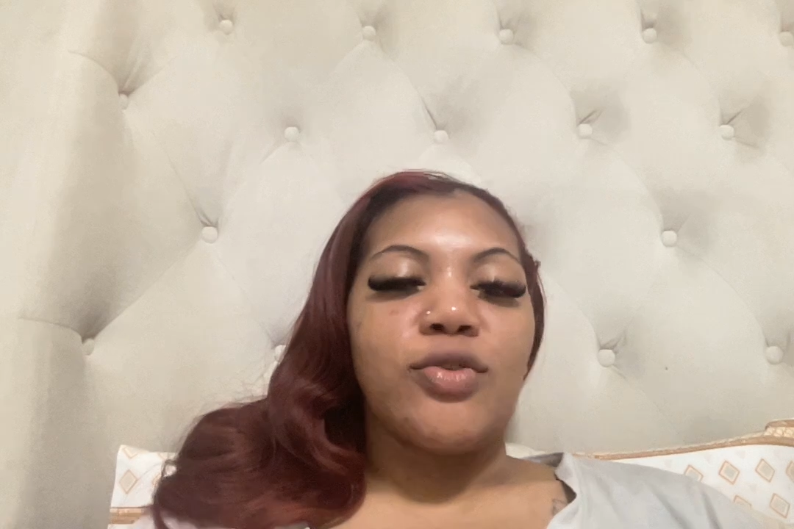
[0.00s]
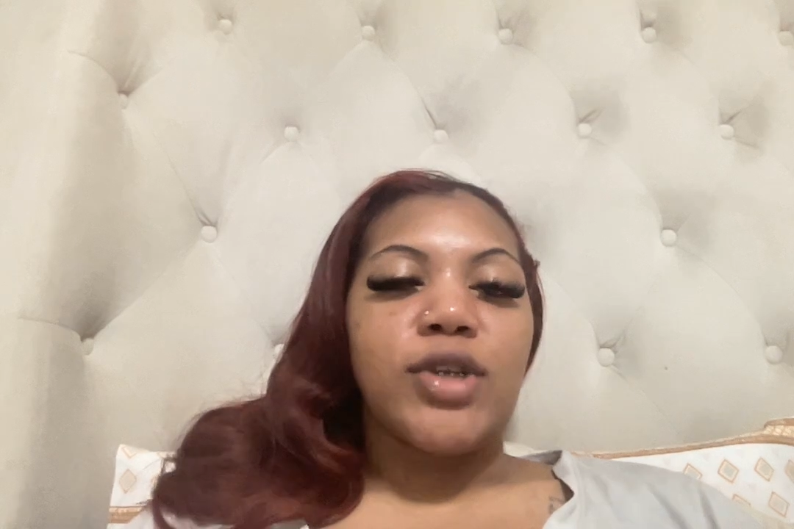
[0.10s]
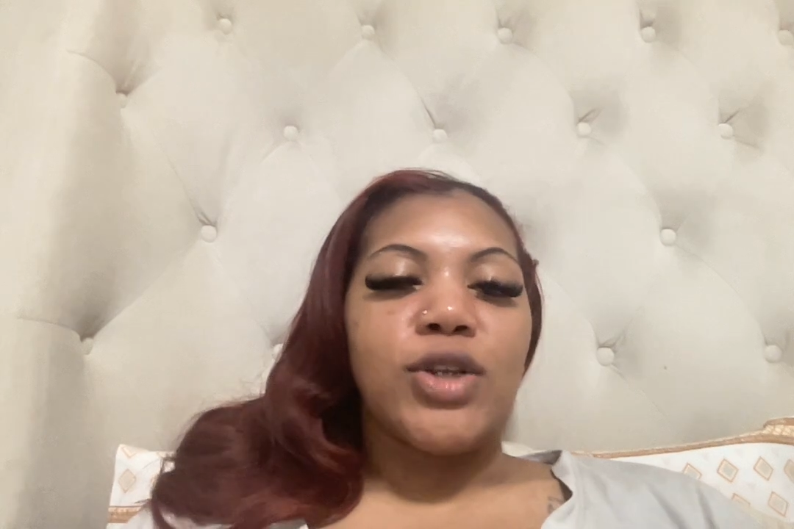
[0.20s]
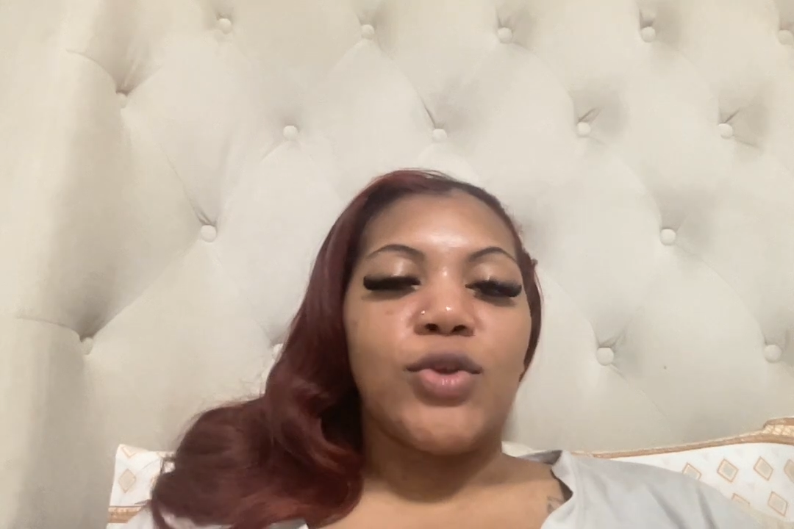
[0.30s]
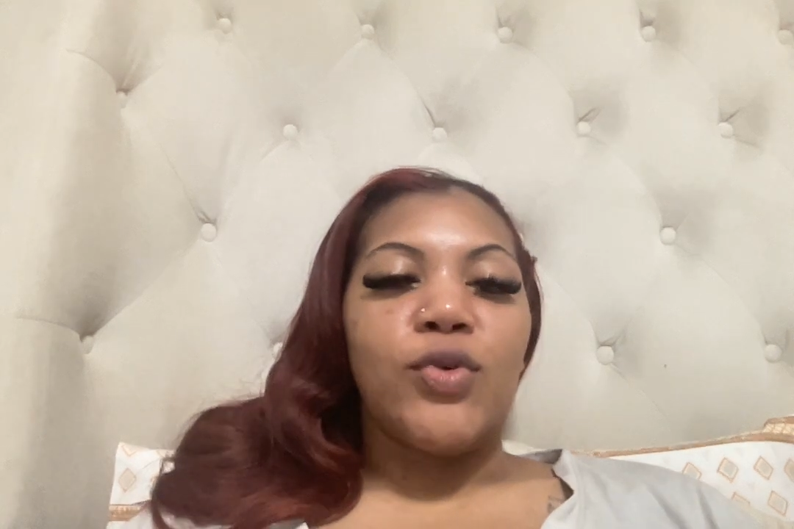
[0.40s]
on
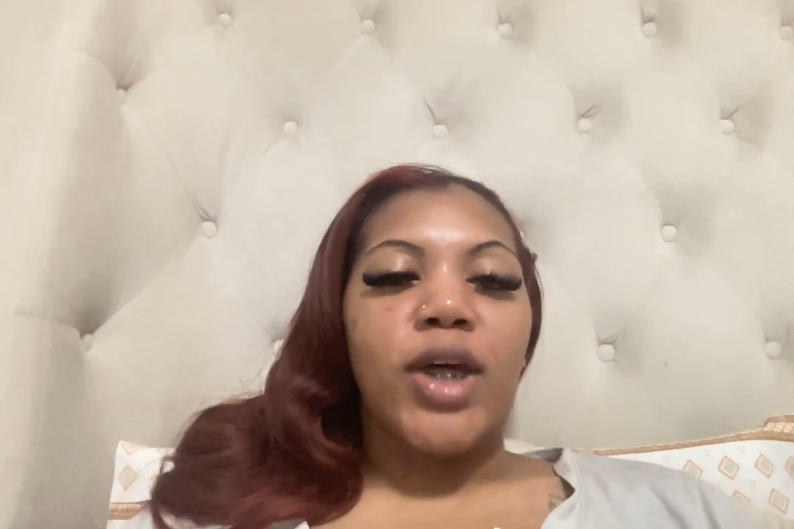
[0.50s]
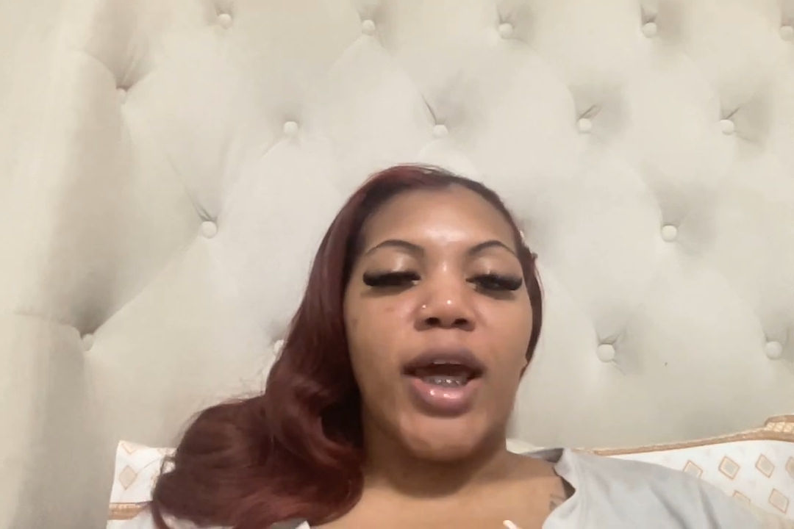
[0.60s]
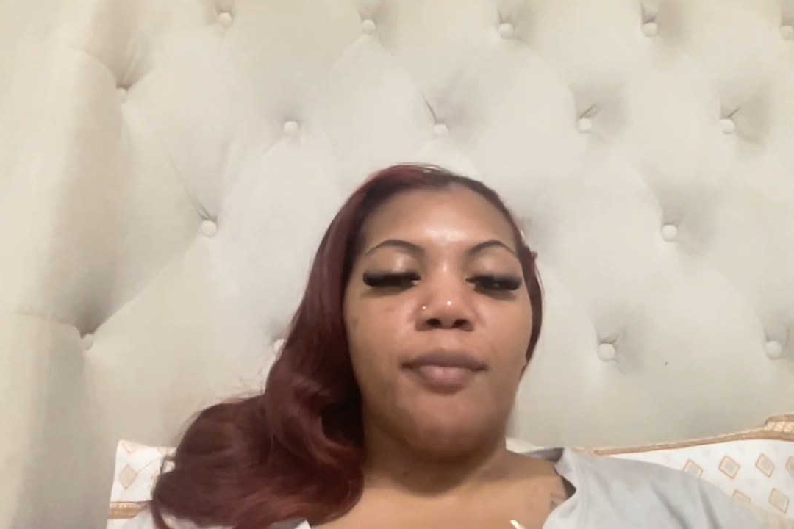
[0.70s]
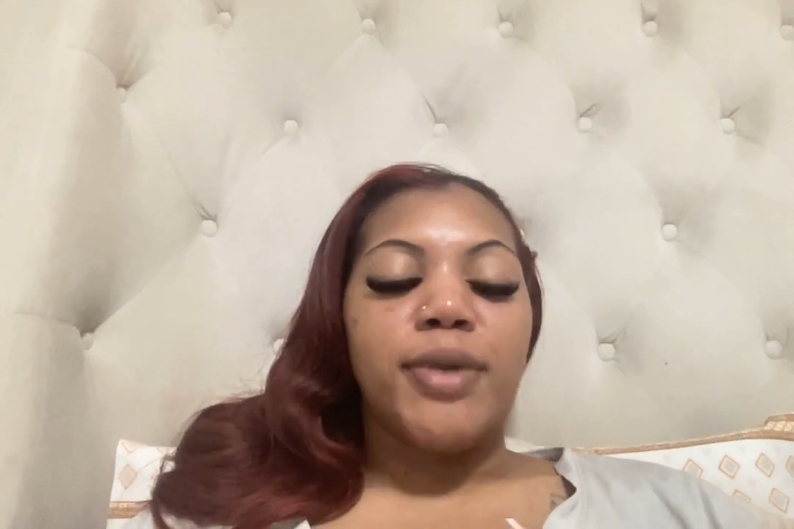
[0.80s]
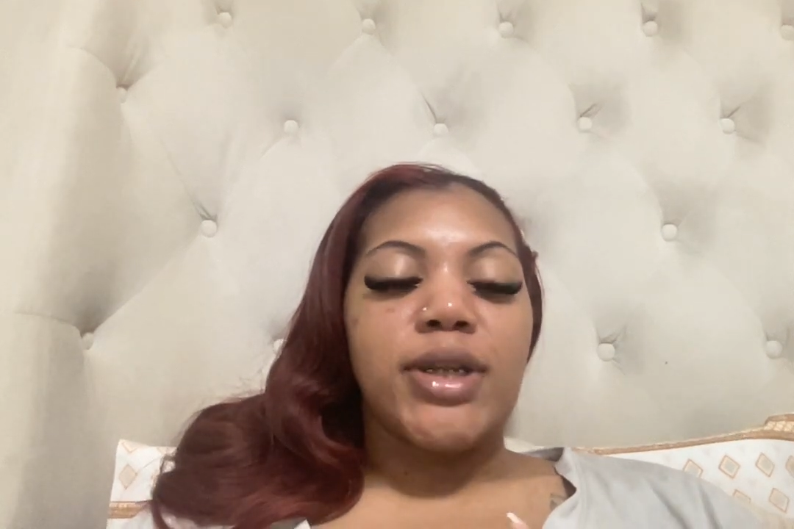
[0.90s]
school
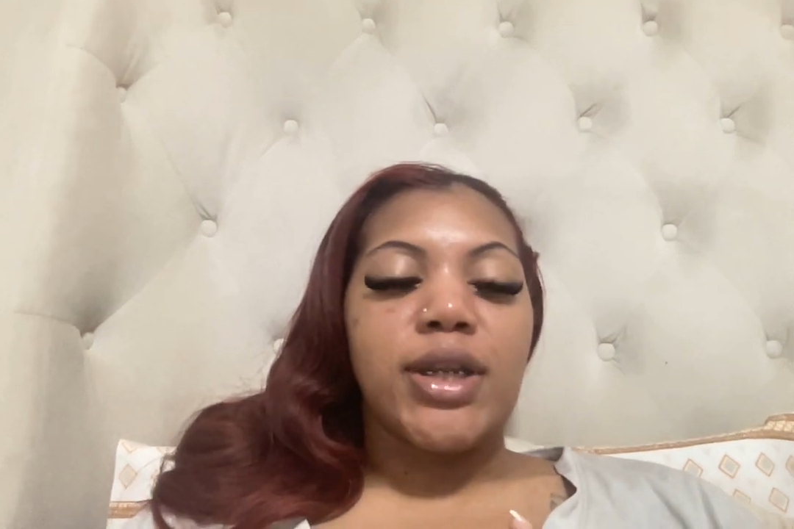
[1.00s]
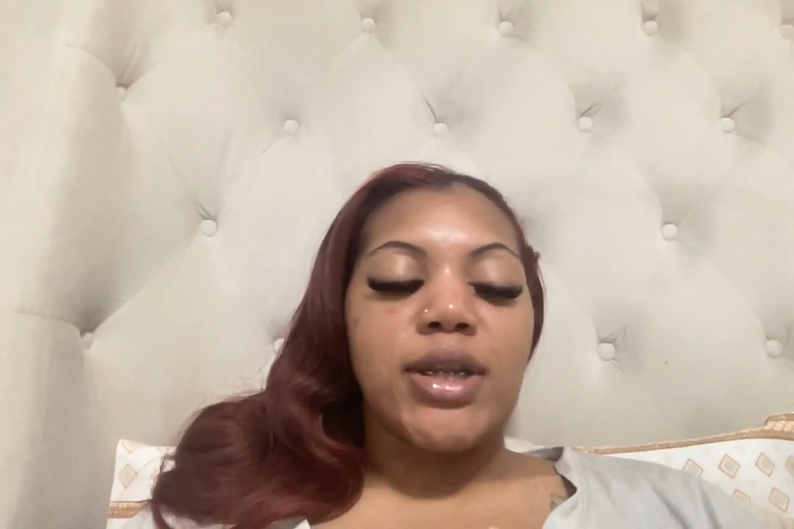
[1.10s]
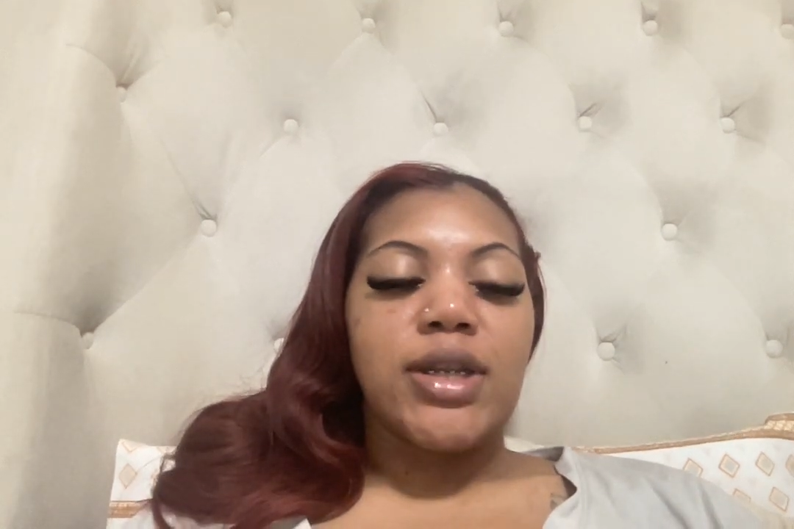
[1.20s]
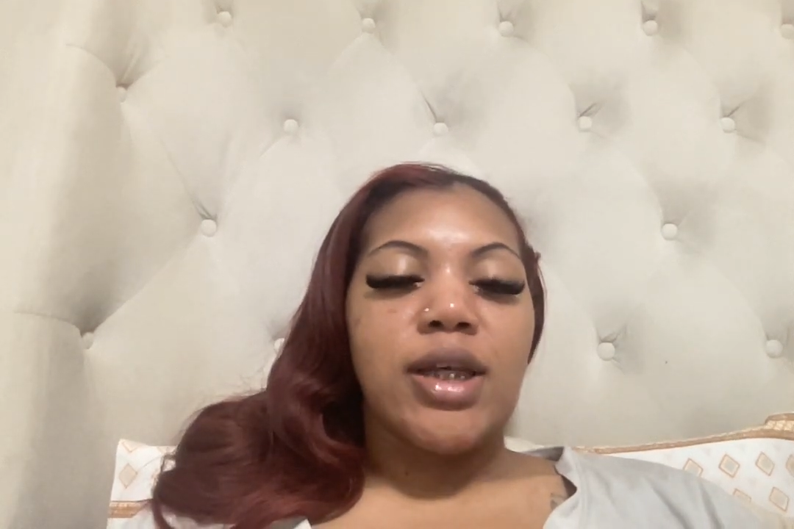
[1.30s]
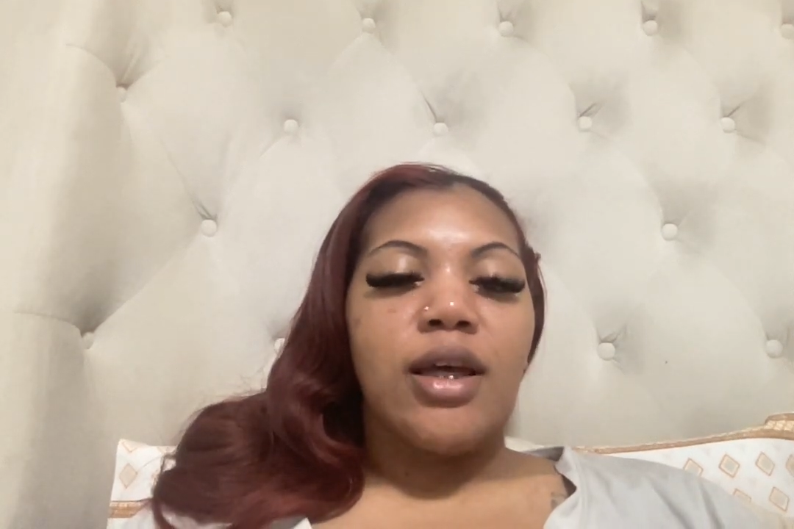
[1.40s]

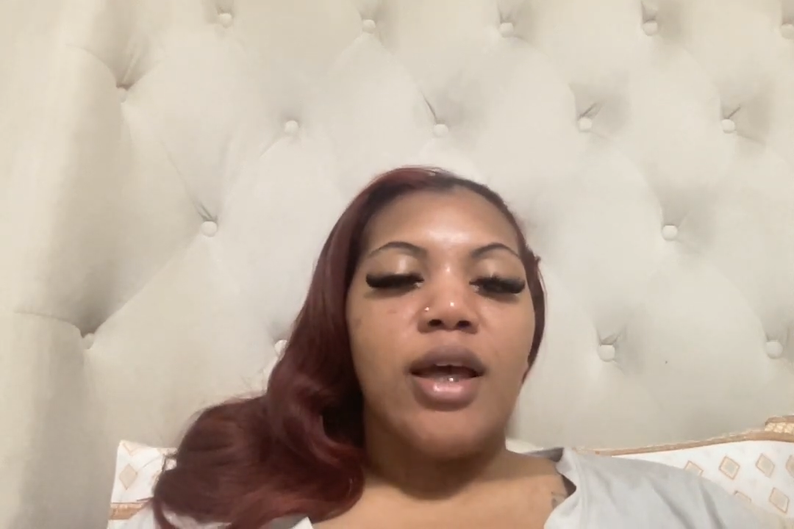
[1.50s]
campuses.